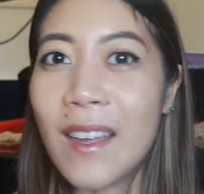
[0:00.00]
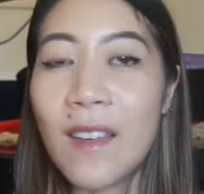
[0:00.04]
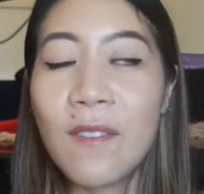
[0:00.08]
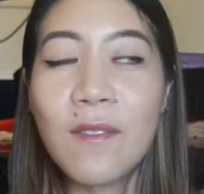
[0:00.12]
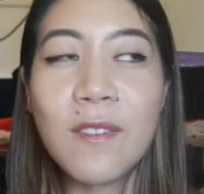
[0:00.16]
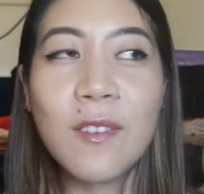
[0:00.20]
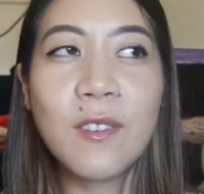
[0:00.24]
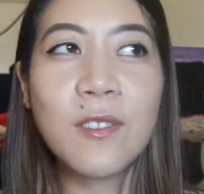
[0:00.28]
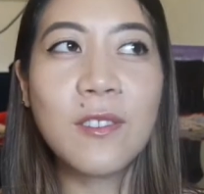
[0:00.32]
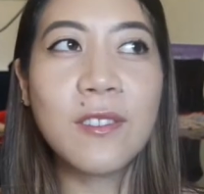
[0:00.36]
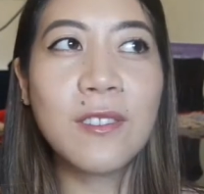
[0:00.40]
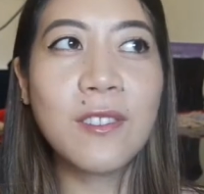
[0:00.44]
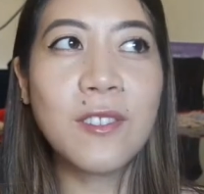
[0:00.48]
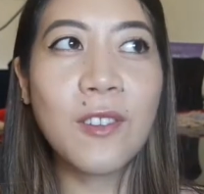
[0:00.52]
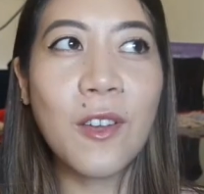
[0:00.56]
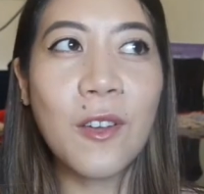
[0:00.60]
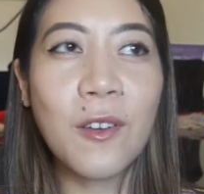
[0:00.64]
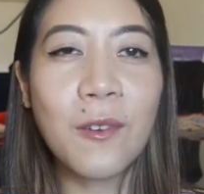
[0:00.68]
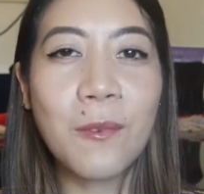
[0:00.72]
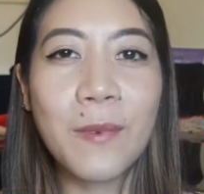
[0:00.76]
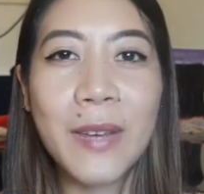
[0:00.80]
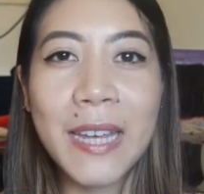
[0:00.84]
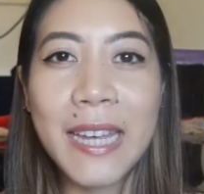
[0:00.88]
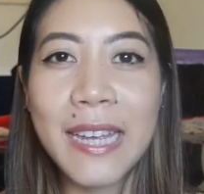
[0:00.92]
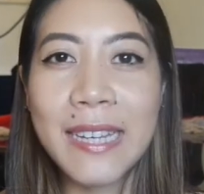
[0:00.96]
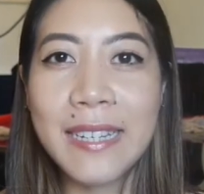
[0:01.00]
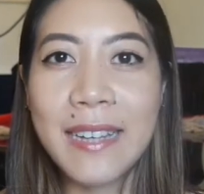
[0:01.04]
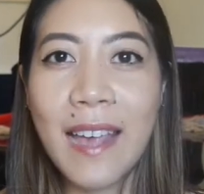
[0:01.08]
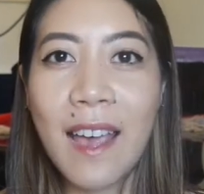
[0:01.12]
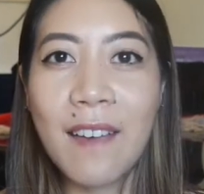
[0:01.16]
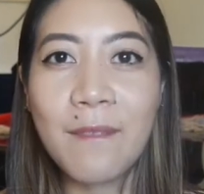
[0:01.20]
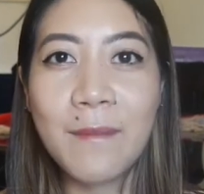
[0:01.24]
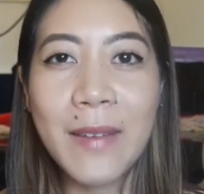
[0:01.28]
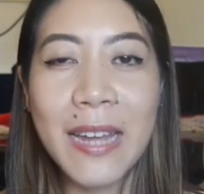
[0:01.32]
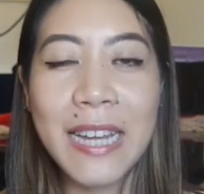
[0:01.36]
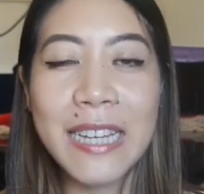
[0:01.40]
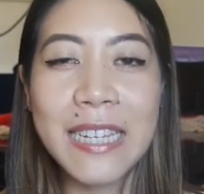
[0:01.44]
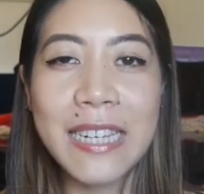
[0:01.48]
It feels so weird to
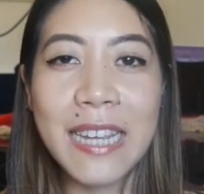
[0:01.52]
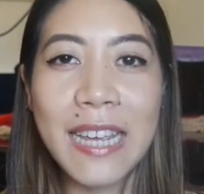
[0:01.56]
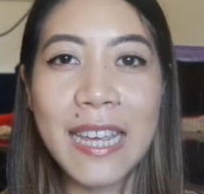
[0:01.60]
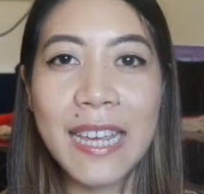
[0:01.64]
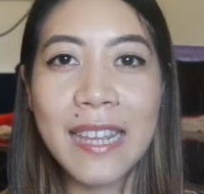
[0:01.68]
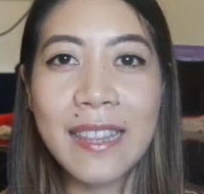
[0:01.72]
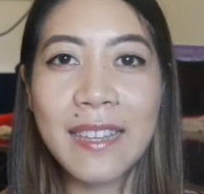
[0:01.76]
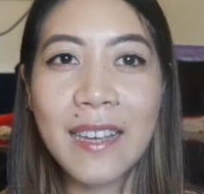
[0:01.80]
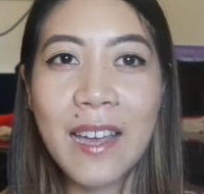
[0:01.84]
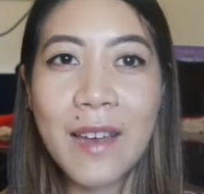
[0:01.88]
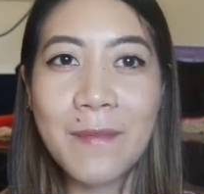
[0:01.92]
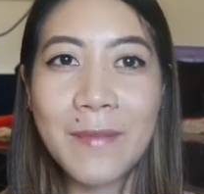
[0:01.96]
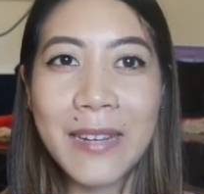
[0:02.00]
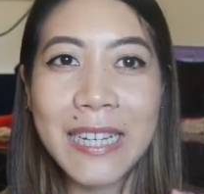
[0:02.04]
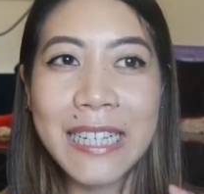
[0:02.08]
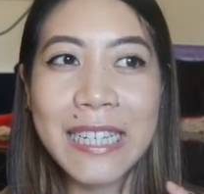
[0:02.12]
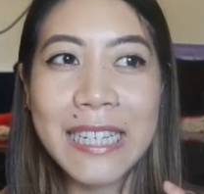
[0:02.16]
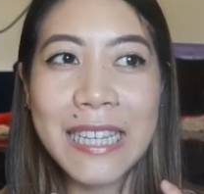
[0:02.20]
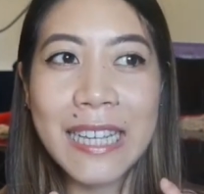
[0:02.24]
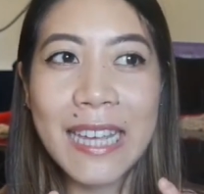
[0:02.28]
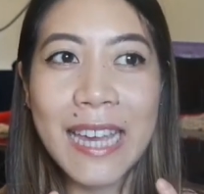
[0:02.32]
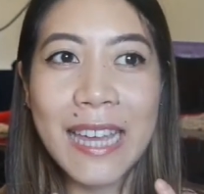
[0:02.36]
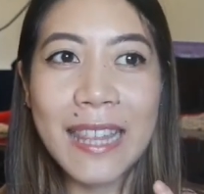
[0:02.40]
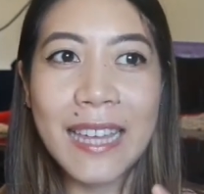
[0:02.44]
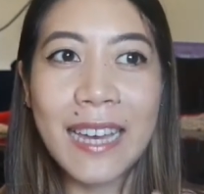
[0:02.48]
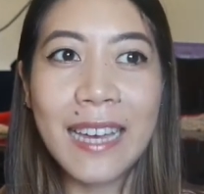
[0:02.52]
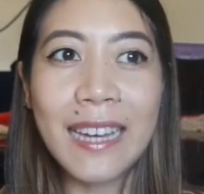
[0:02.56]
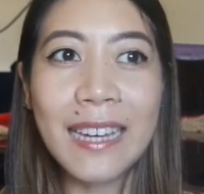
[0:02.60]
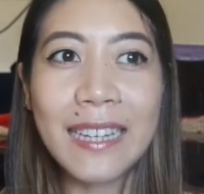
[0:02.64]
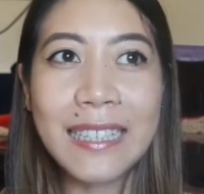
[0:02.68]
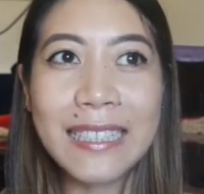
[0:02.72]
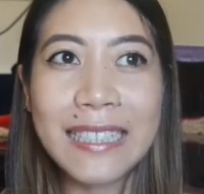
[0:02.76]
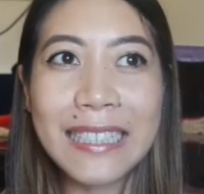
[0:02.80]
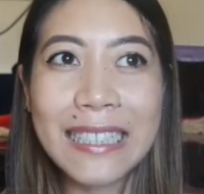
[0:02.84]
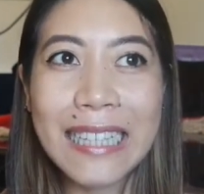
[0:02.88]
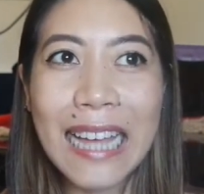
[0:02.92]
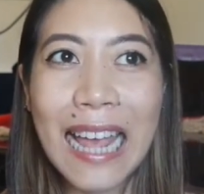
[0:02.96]
have my teeth coming together,